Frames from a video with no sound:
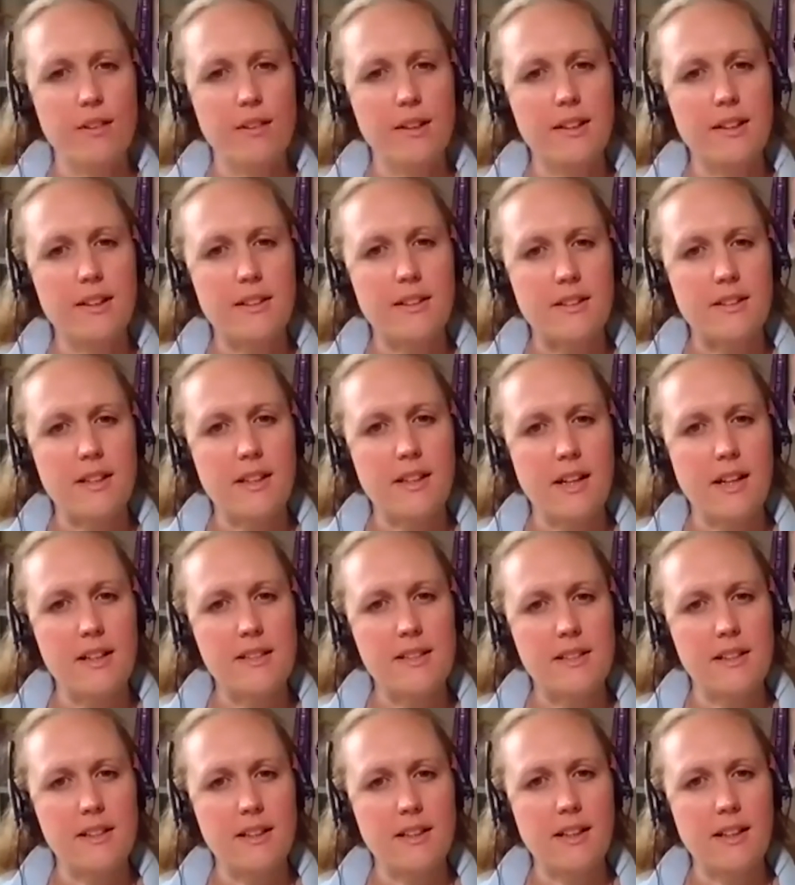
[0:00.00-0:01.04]
and things like that,
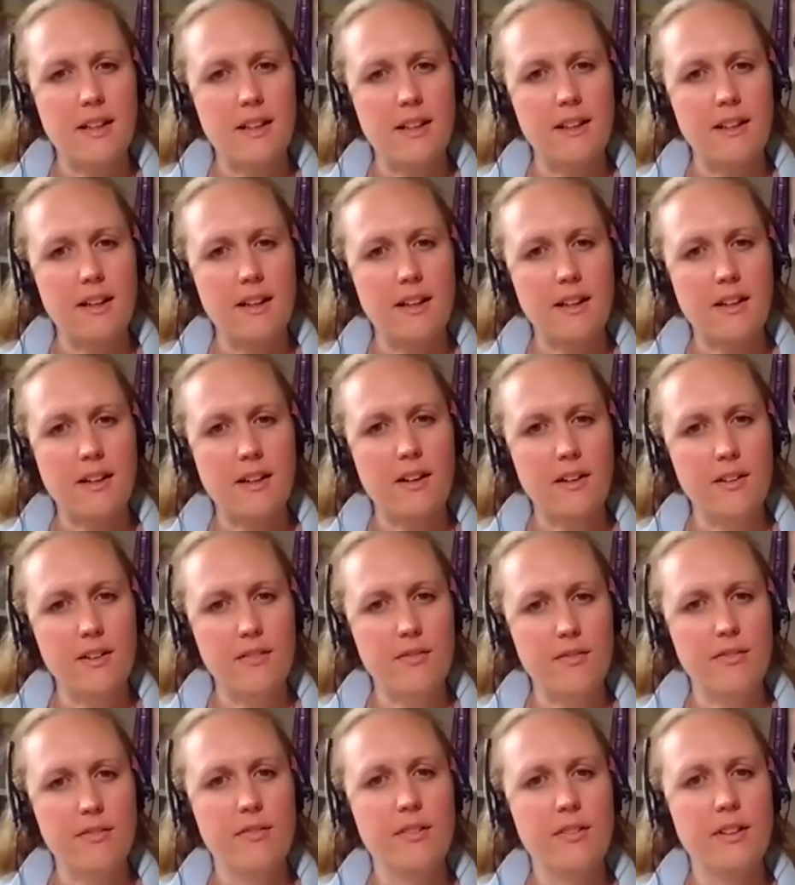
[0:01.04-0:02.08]
isn't it? That kind of
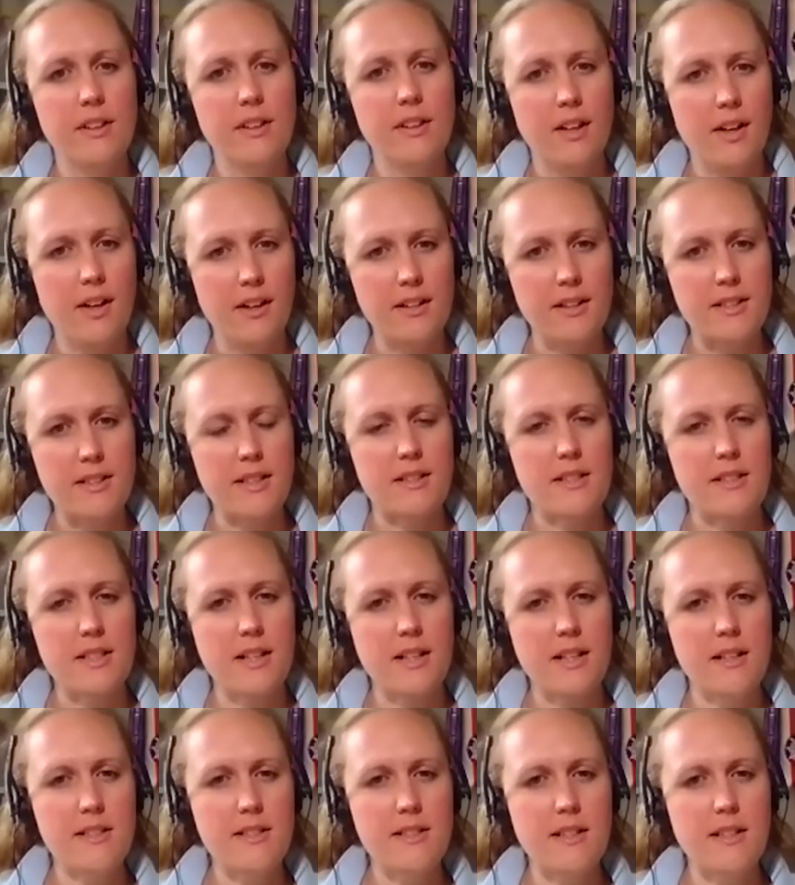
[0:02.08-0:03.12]
idea. So
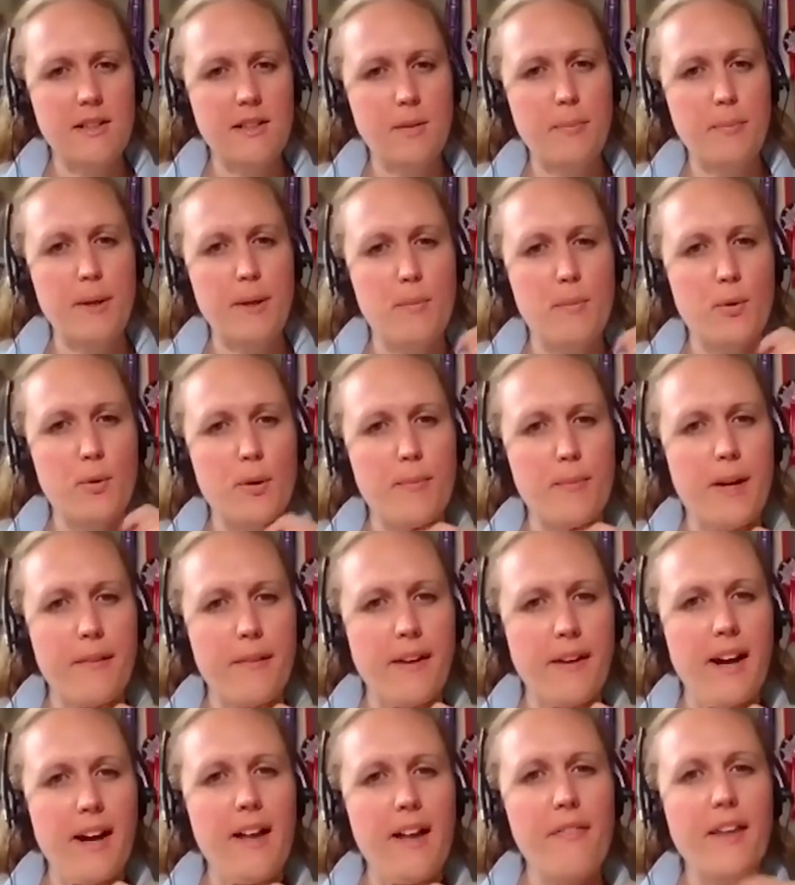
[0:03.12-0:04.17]
tell us a little bit more about
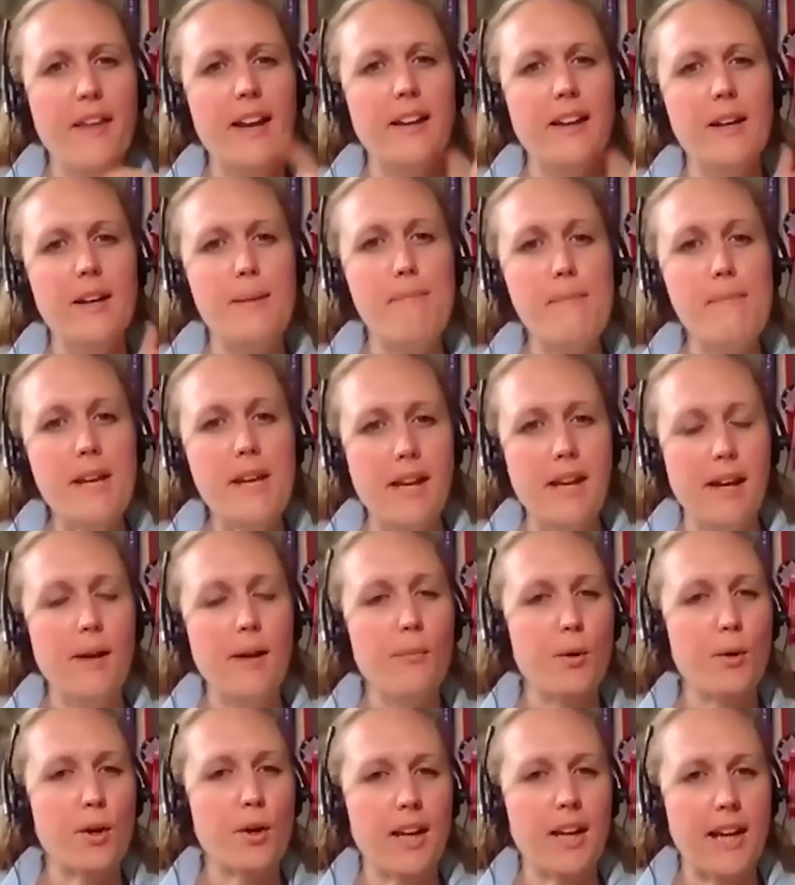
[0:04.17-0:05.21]
that, and then in a minute
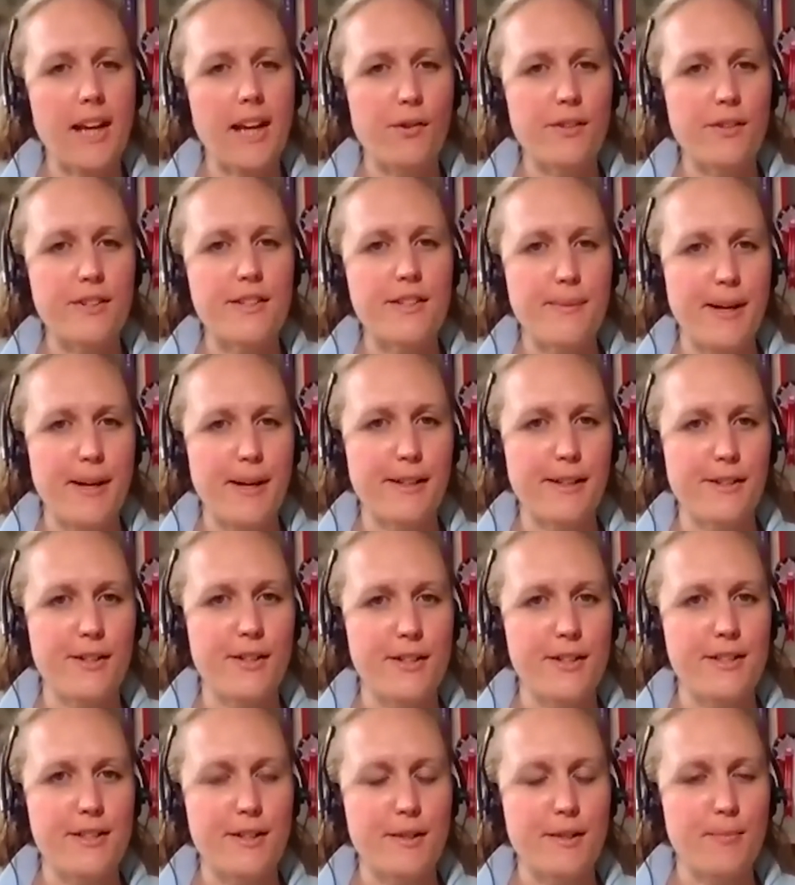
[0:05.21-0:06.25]
we're going to get onto some
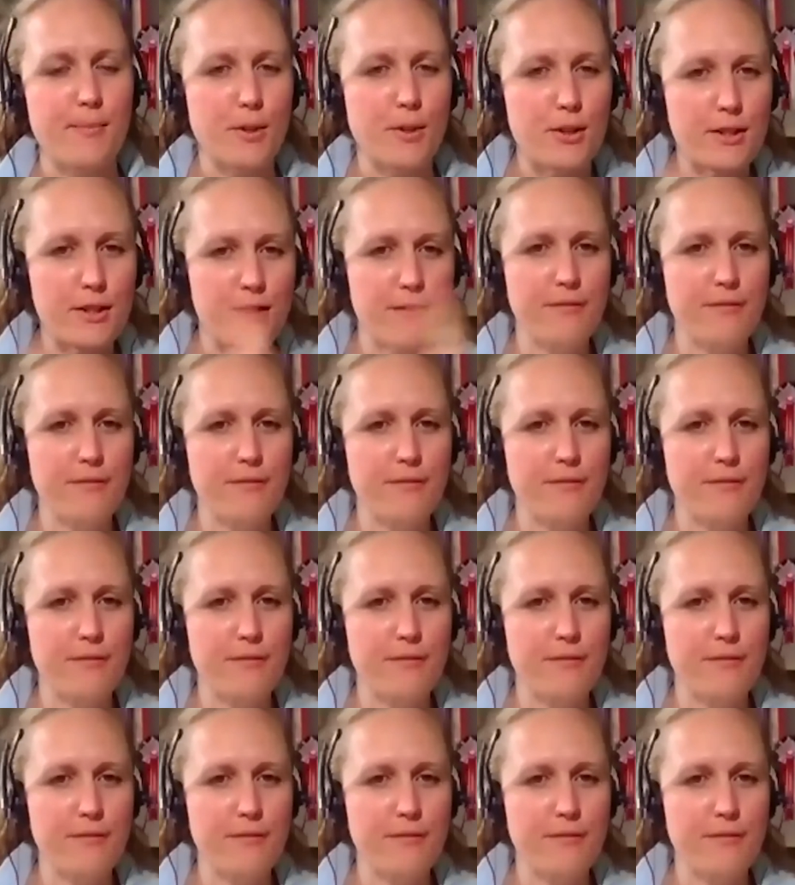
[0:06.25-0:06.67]
anxiety stuff, but just to